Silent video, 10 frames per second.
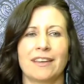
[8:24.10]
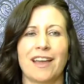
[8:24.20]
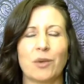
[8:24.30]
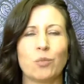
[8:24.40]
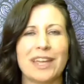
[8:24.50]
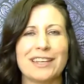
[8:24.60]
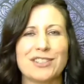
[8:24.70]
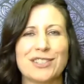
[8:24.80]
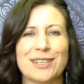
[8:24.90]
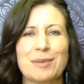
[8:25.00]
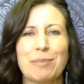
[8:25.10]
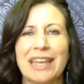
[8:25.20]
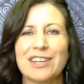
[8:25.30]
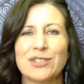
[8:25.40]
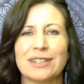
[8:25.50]
God waits
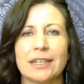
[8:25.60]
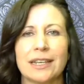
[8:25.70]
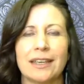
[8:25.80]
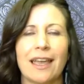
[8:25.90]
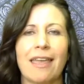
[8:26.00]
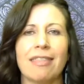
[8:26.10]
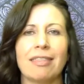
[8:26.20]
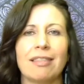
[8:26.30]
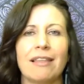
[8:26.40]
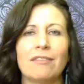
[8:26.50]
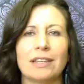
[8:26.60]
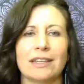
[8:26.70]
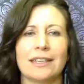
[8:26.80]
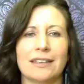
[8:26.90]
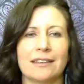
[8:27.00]
patiently and
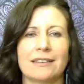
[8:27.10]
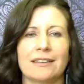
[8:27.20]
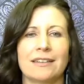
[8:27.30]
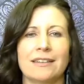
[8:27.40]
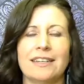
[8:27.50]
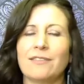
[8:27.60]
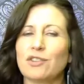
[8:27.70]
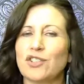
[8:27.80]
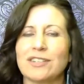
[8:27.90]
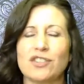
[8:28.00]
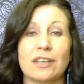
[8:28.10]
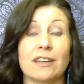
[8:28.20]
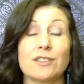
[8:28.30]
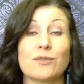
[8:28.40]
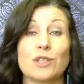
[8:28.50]
lovingly, never judging
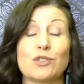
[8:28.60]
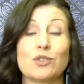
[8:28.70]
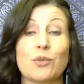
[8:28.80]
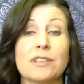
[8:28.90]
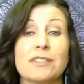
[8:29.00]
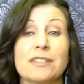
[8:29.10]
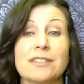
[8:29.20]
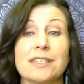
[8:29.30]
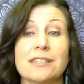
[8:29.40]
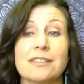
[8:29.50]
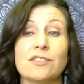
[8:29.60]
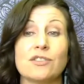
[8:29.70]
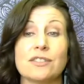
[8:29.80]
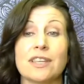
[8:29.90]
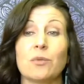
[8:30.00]
us for the choices and
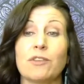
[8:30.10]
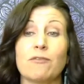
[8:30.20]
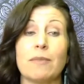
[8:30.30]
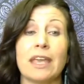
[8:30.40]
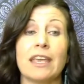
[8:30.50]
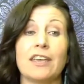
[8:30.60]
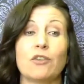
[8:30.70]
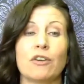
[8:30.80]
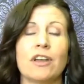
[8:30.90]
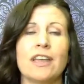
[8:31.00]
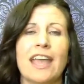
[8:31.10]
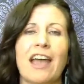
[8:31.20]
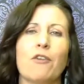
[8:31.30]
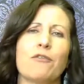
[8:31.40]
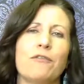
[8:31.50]
decisions that we've made, or
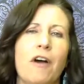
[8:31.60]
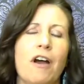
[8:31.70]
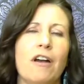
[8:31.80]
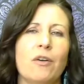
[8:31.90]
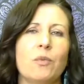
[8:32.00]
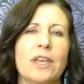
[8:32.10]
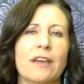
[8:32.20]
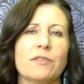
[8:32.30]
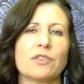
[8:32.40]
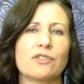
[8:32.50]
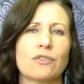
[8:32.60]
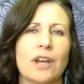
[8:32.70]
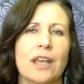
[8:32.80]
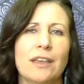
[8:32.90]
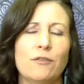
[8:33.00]
how far we have
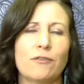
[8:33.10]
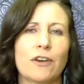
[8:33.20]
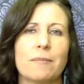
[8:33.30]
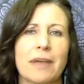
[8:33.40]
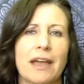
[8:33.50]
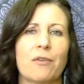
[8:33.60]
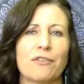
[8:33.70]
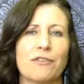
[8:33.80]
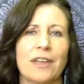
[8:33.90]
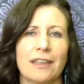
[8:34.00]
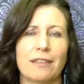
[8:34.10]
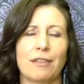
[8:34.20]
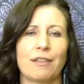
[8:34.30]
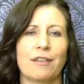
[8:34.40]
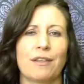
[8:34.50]
strayed from our faith
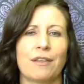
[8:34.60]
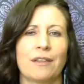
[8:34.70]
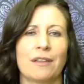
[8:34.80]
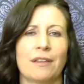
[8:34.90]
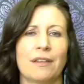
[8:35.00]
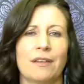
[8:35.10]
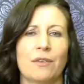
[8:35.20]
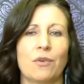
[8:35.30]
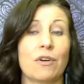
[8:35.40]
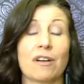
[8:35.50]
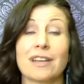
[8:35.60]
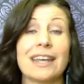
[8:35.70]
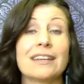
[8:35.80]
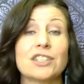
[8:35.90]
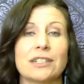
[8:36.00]
or our
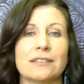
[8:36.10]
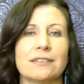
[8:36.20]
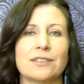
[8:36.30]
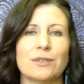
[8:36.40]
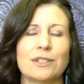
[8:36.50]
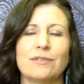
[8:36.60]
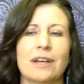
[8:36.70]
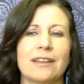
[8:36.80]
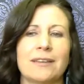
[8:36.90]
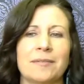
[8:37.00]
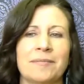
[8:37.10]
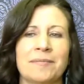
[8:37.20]
connection to the divine.